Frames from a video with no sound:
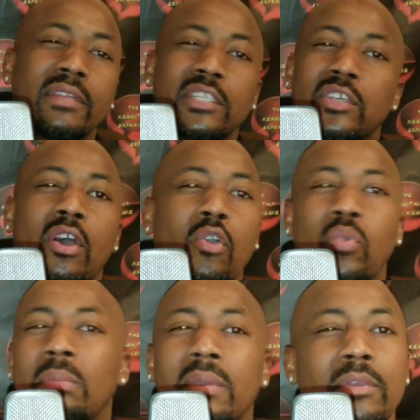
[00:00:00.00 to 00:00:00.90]
that y'all
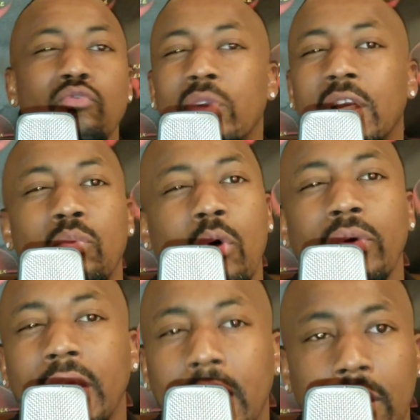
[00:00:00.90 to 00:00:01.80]
women be really wanting to
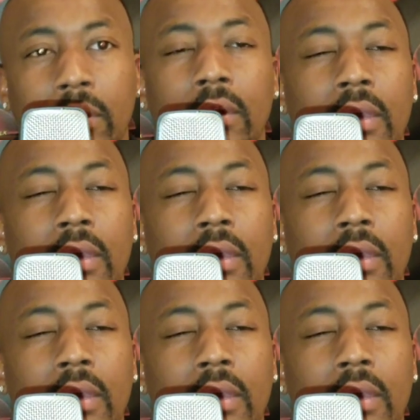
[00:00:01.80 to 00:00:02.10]
hear.